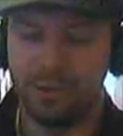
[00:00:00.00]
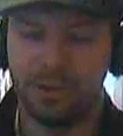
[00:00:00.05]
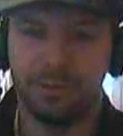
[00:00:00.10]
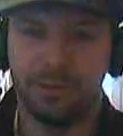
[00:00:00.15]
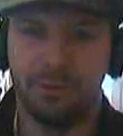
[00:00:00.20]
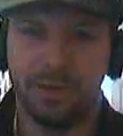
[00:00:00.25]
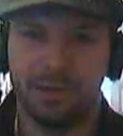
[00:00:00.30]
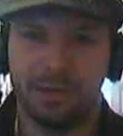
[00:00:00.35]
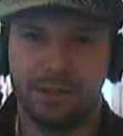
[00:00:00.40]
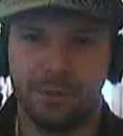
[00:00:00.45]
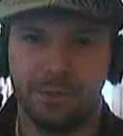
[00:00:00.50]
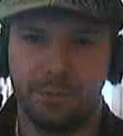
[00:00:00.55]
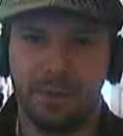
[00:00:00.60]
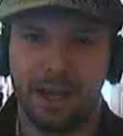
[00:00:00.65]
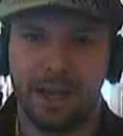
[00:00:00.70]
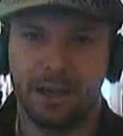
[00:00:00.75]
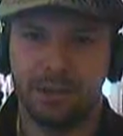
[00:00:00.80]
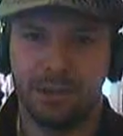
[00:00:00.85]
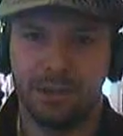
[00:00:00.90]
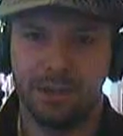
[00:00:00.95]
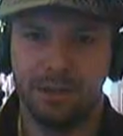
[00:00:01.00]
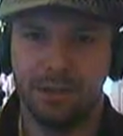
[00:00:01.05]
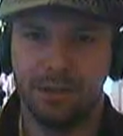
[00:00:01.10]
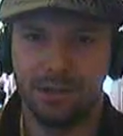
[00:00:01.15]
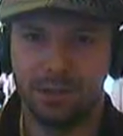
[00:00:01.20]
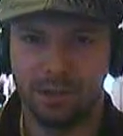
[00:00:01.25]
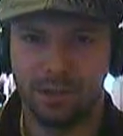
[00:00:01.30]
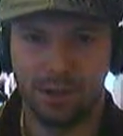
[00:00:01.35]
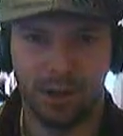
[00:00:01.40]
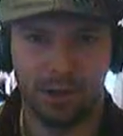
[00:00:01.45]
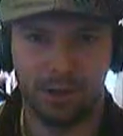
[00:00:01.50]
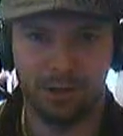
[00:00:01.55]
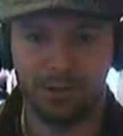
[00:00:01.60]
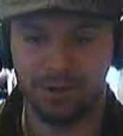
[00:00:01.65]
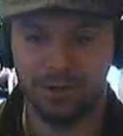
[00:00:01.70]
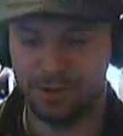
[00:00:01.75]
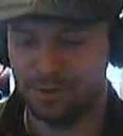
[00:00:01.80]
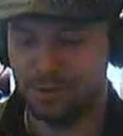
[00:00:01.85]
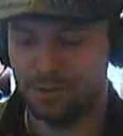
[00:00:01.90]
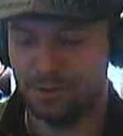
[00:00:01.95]
You can mix and match
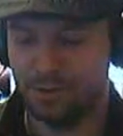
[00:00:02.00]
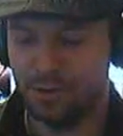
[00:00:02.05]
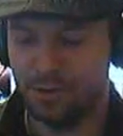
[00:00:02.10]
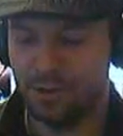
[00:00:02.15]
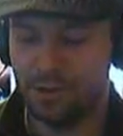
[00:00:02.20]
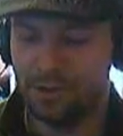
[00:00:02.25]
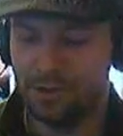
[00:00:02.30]
colors